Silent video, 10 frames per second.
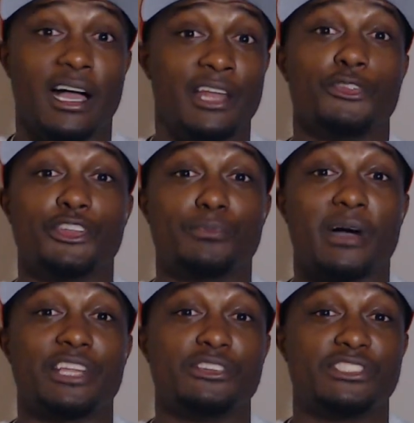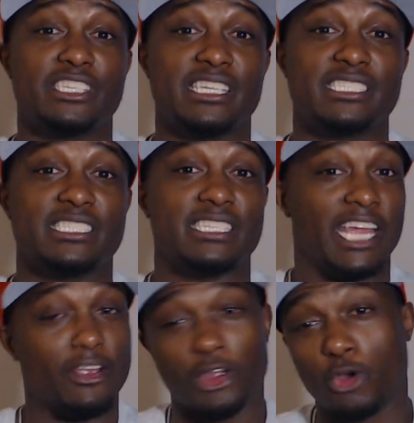Another spot you see this is in
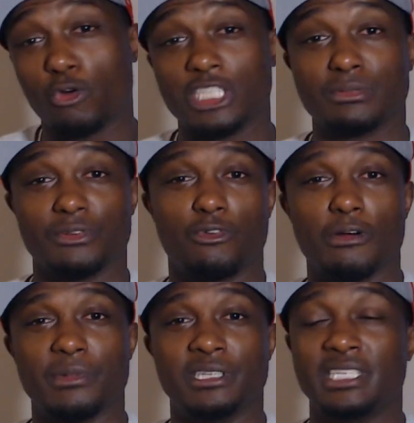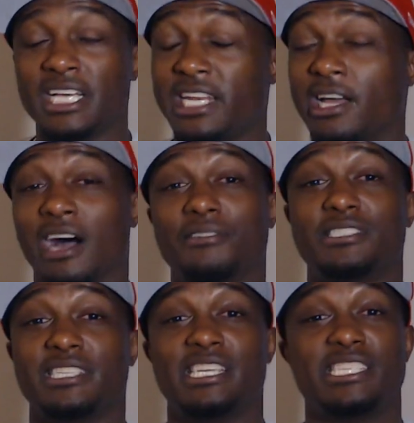Eric Gordon's performance. Now,
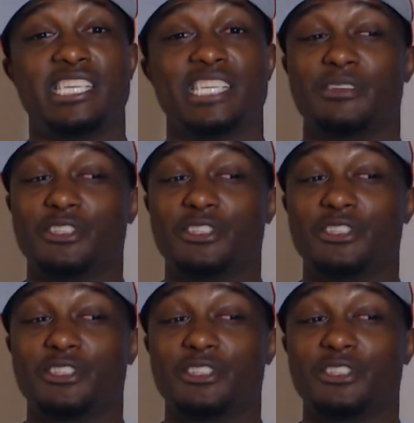obviously, EG has been